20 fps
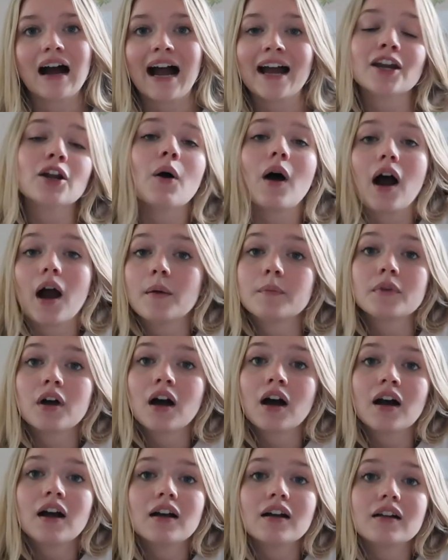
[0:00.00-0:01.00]
I know I'm
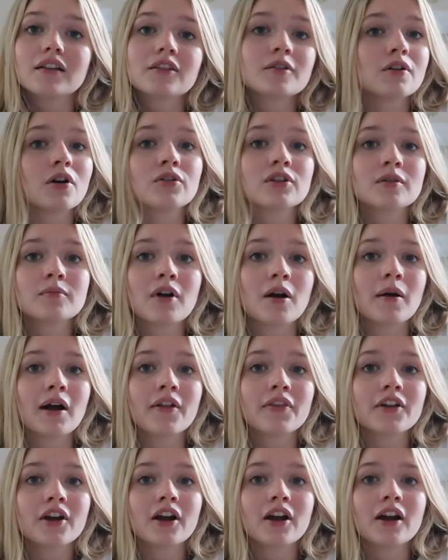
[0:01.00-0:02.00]
not the only mom
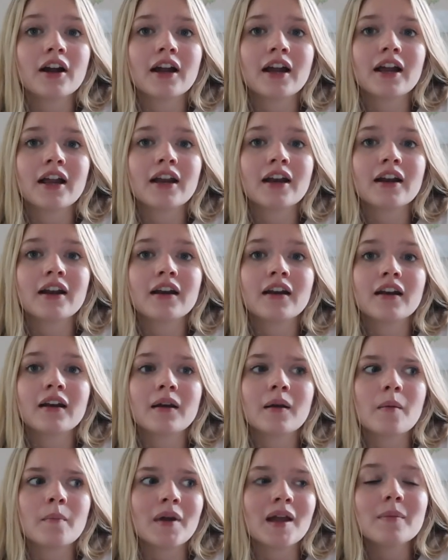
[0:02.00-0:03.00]
out there and
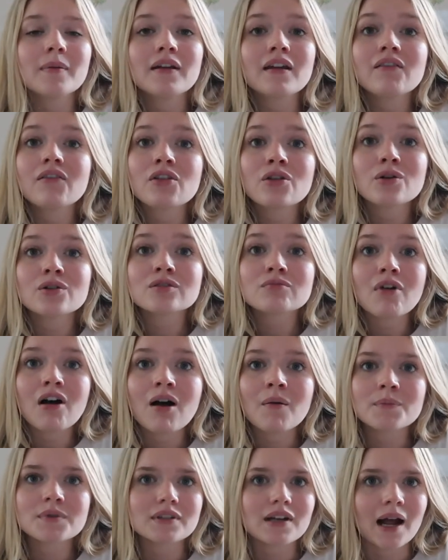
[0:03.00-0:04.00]
maybe even those
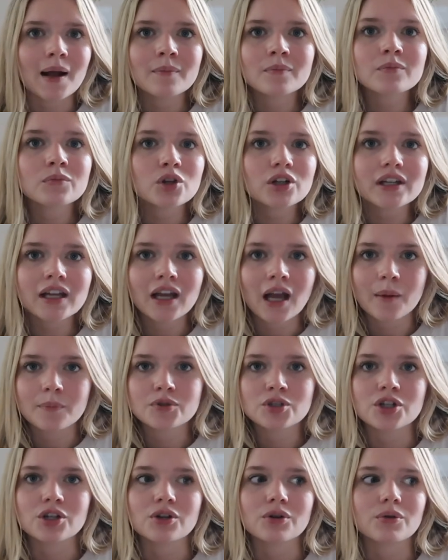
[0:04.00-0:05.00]
moms I'm looking
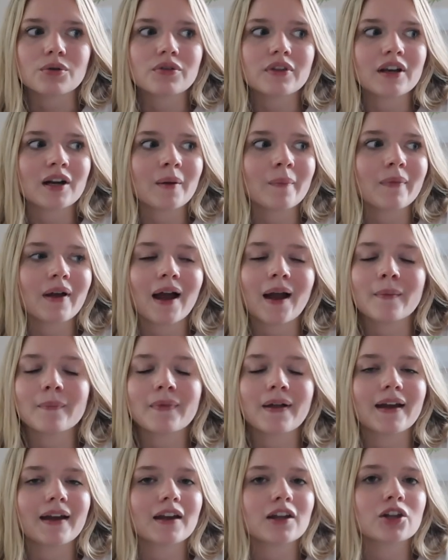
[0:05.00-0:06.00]
up to that I'm,
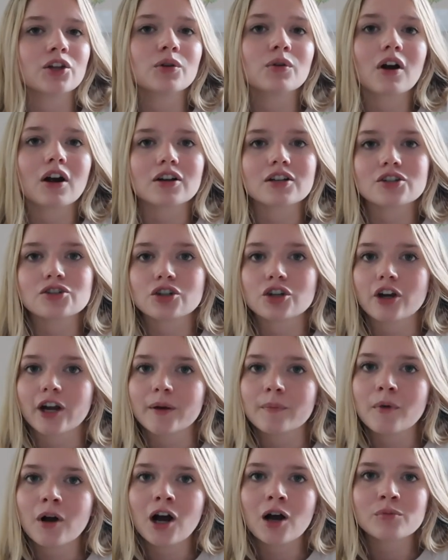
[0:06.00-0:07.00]
I'm like, you are such a
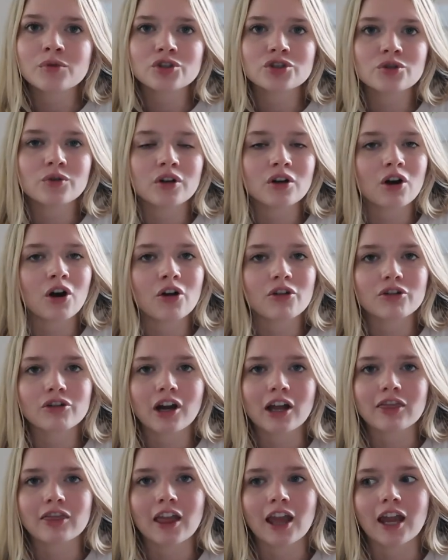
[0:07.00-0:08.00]
great mom. You're doing all the
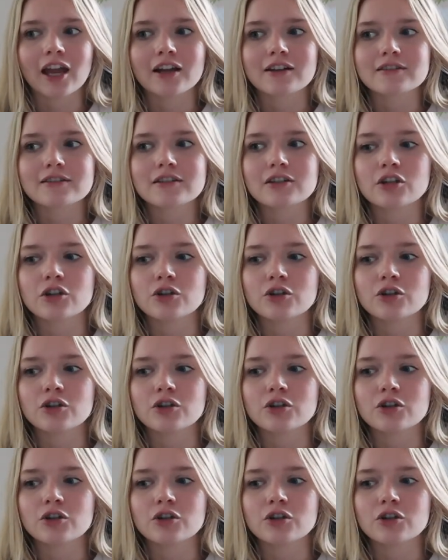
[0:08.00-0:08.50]
great things.